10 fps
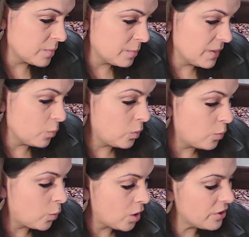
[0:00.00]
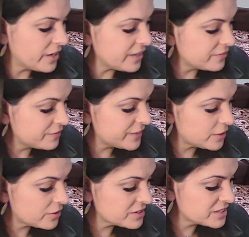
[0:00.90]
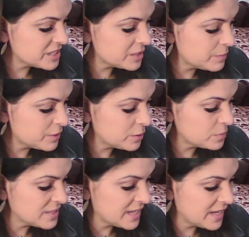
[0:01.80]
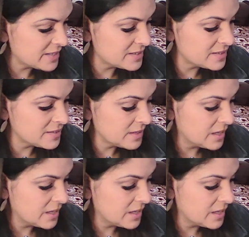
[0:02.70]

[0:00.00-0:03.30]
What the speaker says: But worry and fear is keeping you tense.